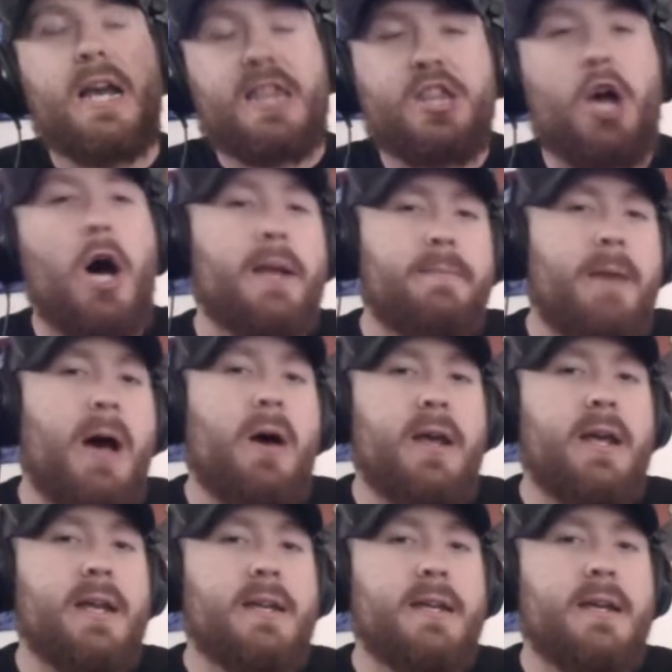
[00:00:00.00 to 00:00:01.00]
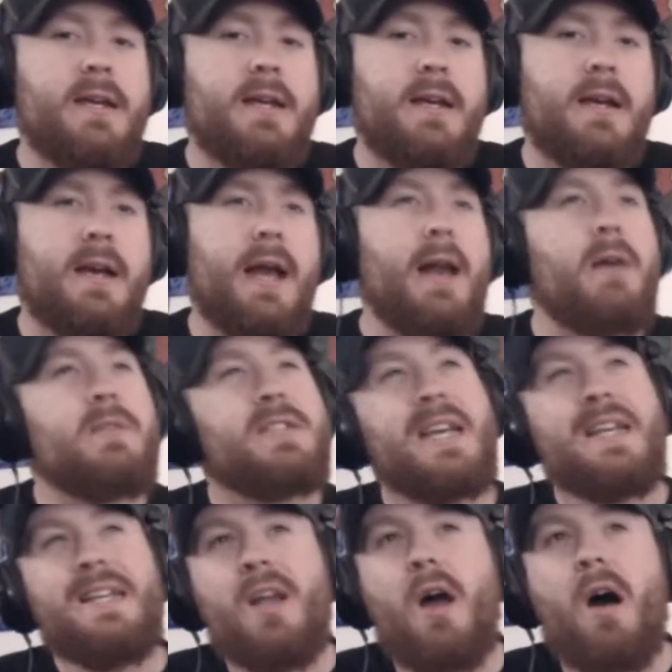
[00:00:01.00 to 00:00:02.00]
thought about it, and I was
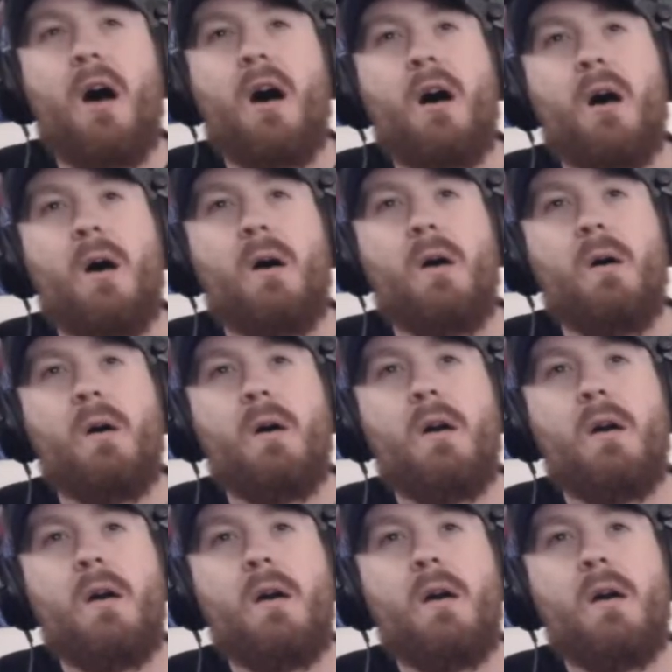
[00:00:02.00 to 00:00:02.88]
like, no.